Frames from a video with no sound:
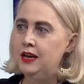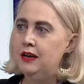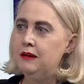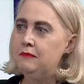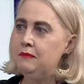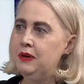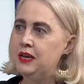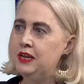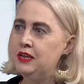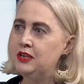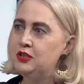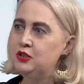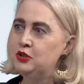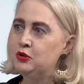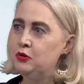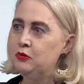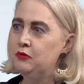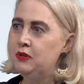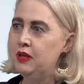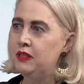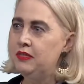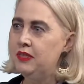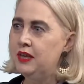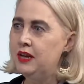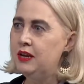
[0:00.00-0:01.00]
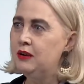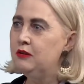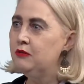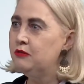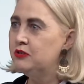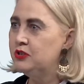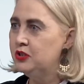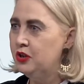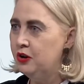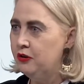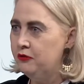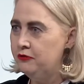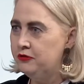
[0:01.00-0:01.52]
making sure that they are
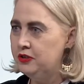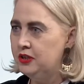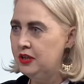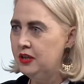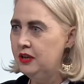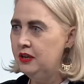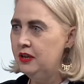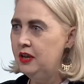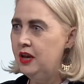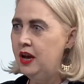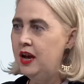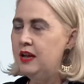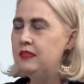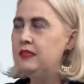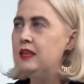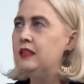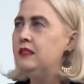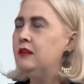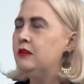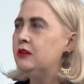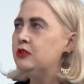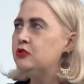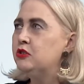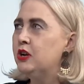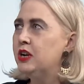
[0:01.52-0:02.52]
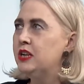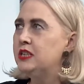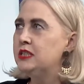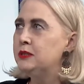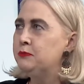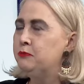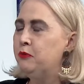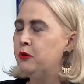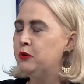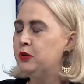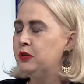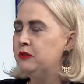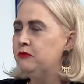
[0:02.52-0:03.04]
looked after. And then they were
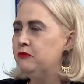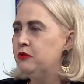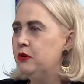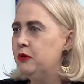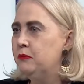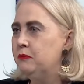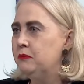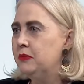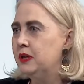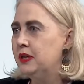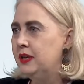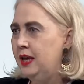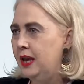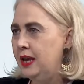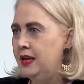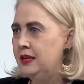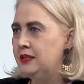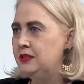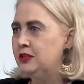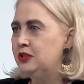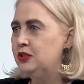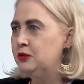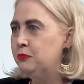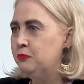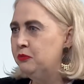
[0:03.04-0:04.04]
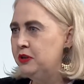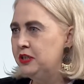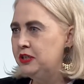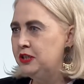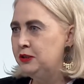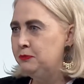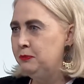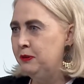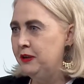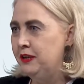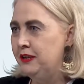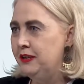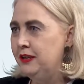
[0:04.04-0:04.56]
transported from Cairns to
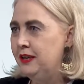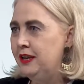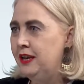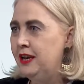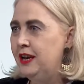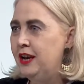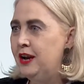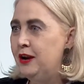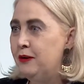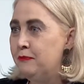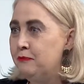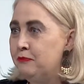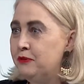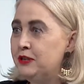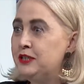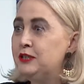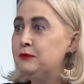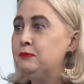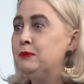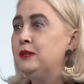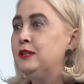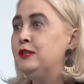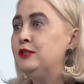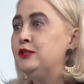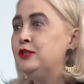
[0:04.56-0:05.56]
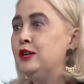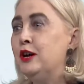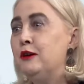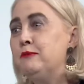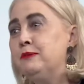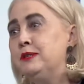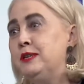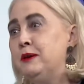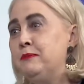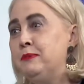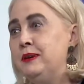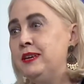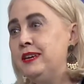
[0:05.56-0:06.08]
Brisbane, and Brisbane to
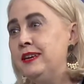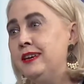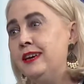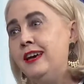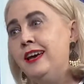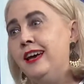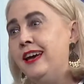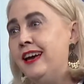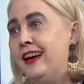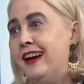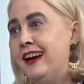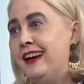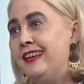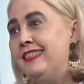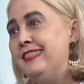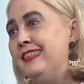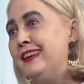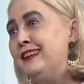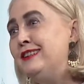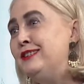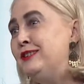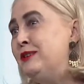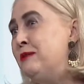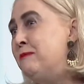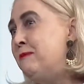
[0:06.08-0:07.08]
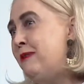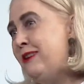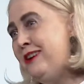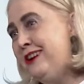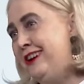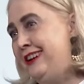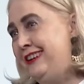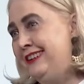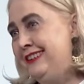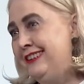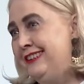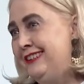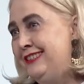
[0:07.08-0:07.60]
Abu Dhabi, and then to
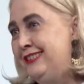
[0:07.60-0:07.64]
Bahrain.